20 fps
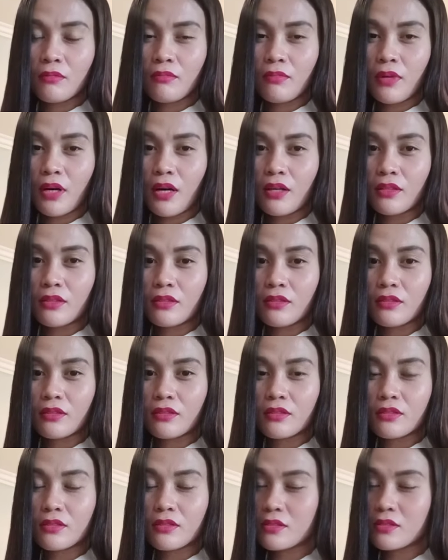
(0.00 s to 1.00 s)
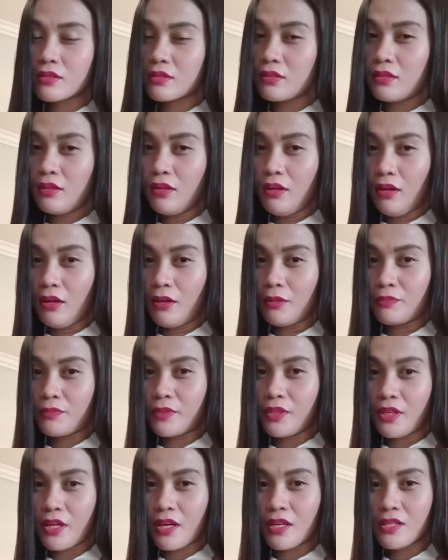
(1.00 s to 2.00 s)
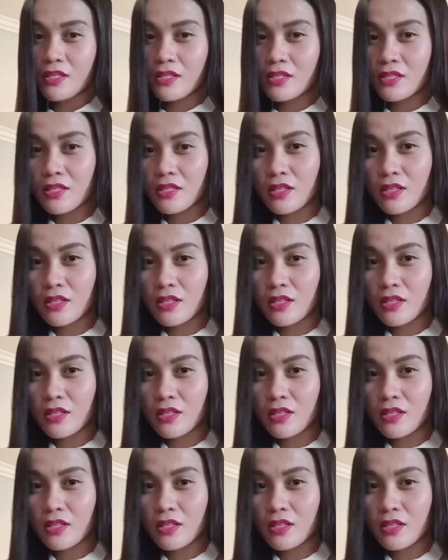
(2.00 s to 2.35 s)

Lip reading: but yes.